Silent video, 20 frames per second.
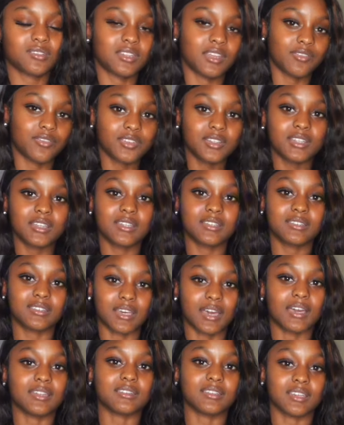definitely a
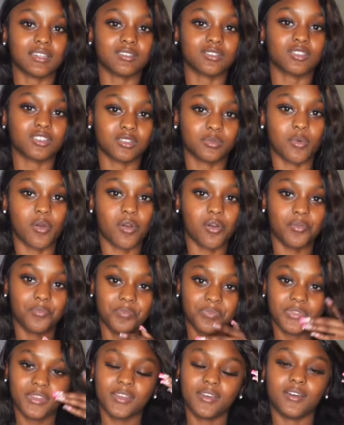size extra small.
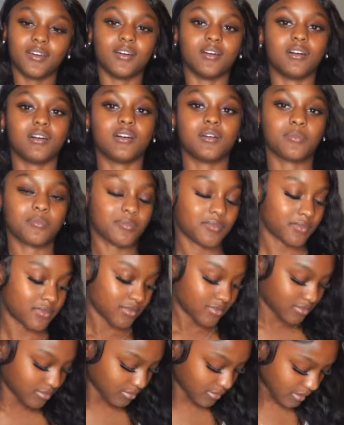
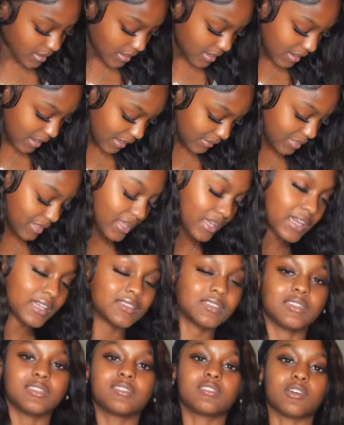I think I
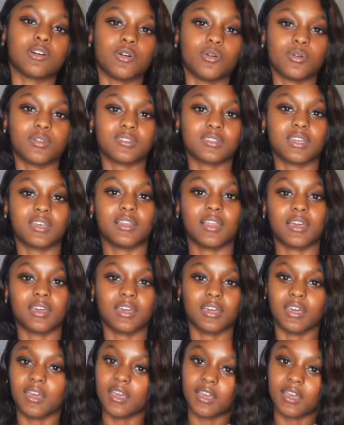tend to always get like an